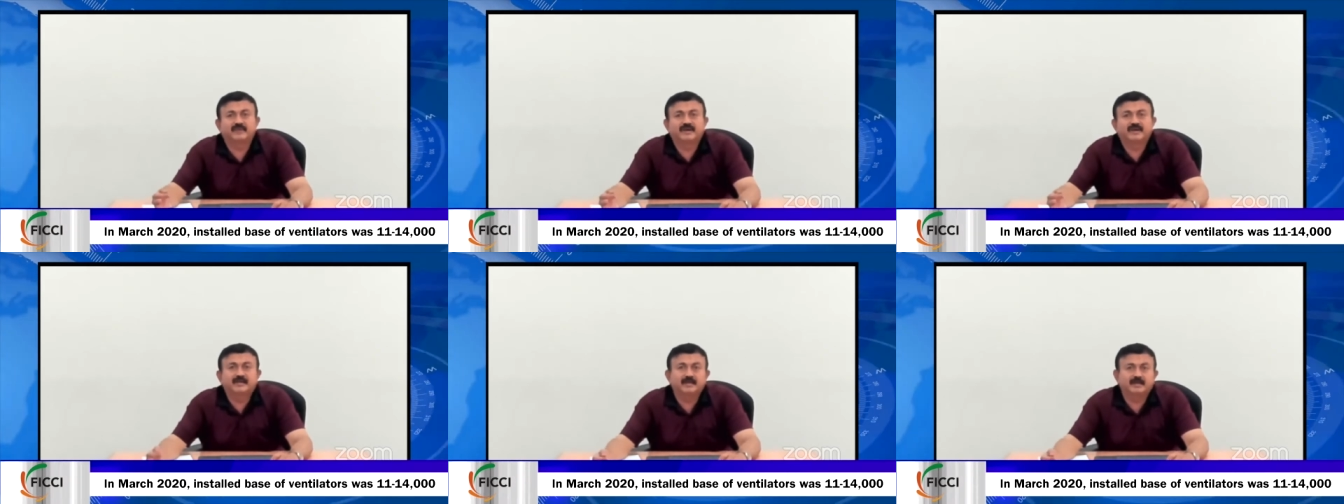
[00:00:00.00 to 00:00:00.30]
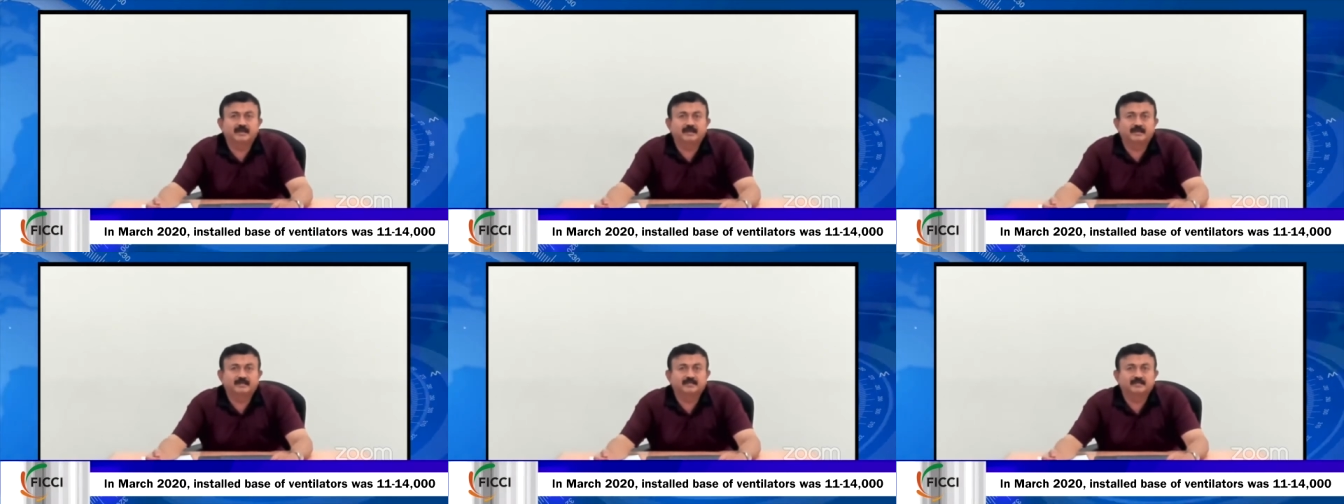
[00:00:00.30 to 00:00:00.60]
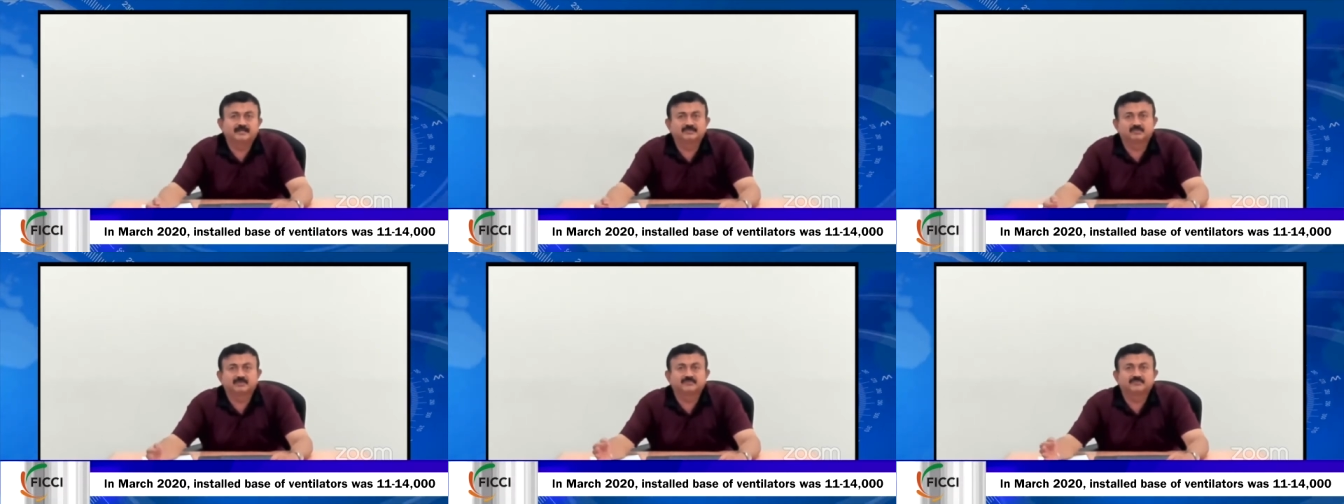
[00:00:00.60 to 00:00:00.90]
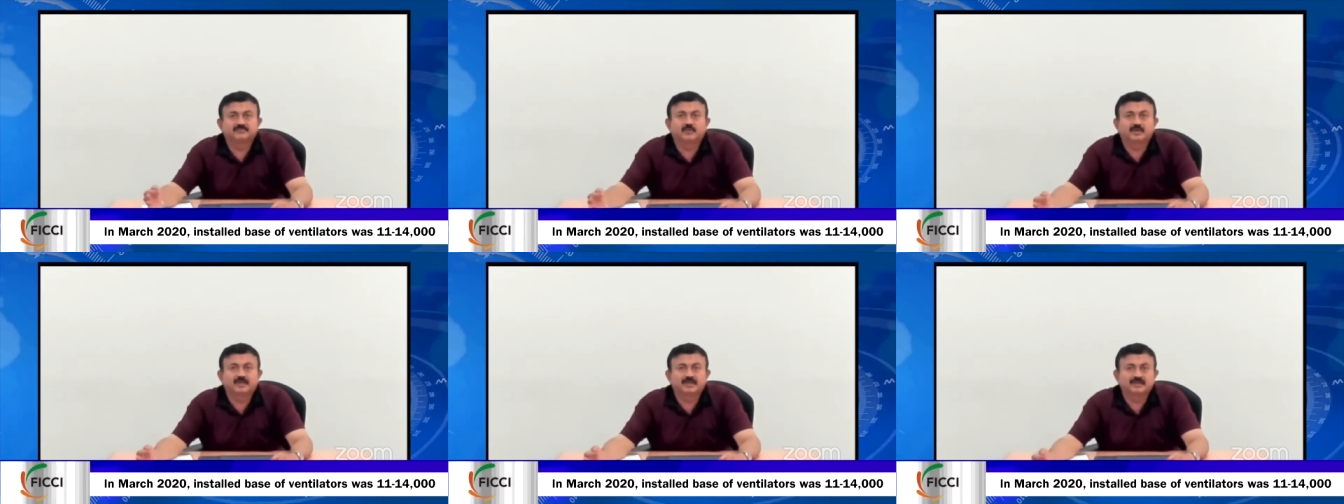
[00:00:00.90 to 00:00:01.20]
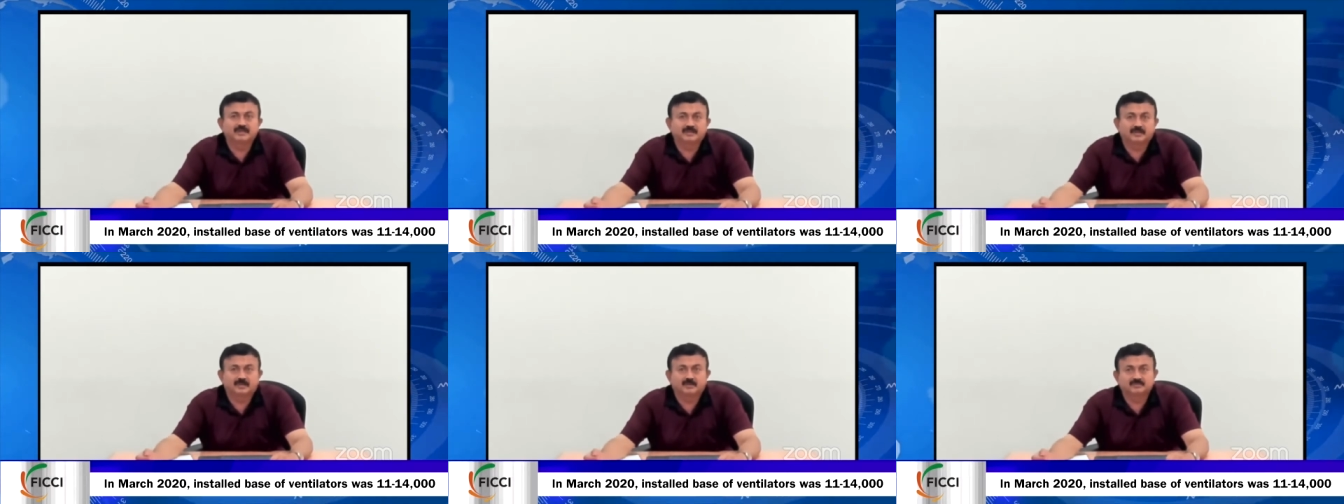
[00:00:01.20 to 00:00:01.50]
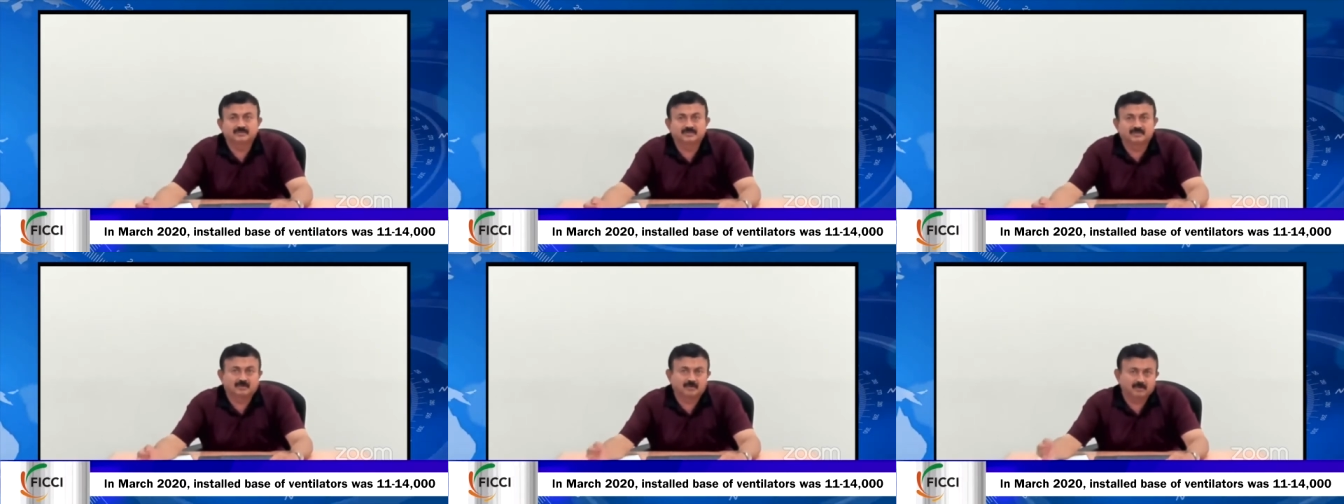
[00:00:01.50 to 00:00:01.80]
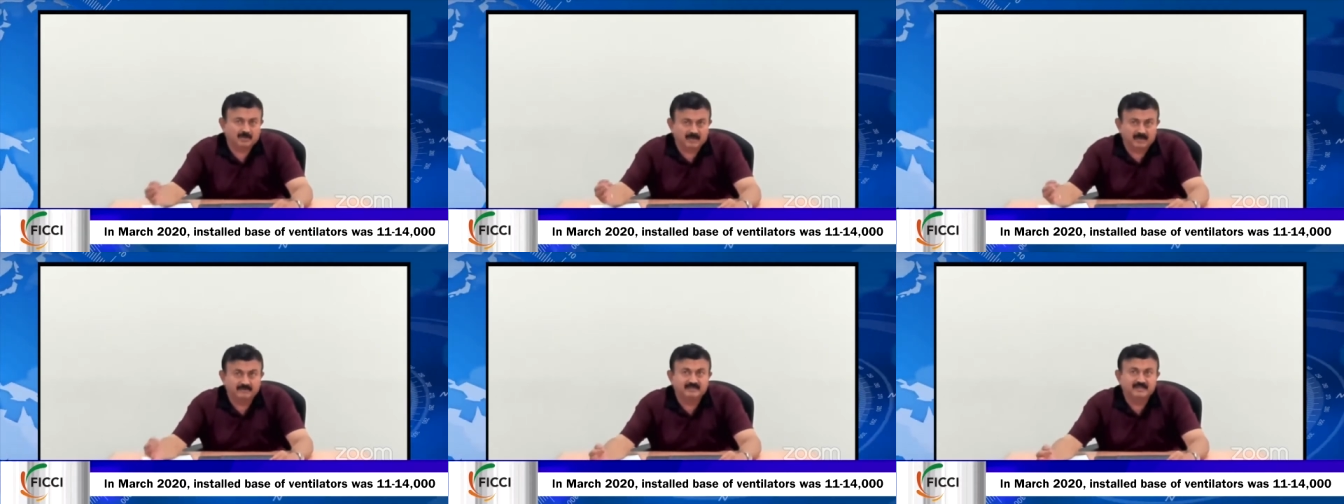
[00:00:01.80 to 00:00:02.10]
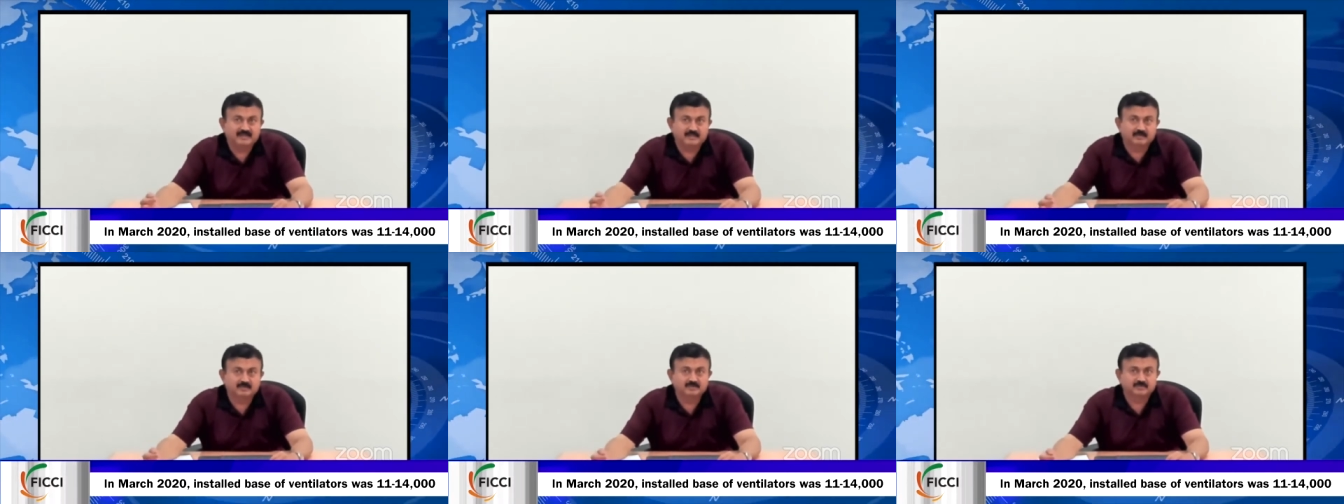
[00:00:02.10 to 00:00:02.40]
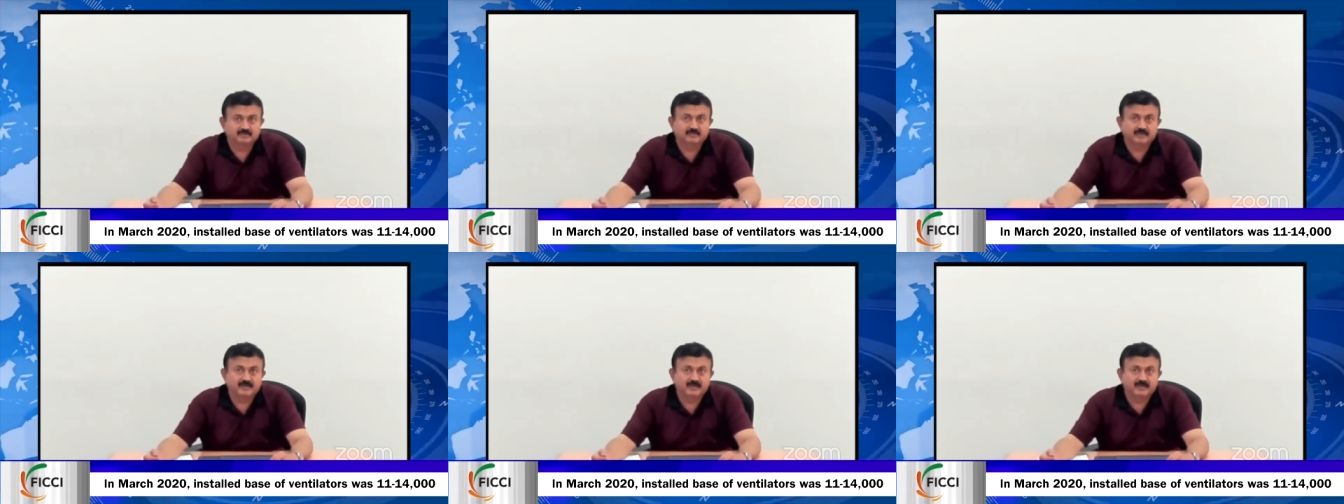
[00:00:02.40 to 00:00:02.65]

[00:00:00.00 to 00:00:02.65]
ventilators was 14,000 or 11,000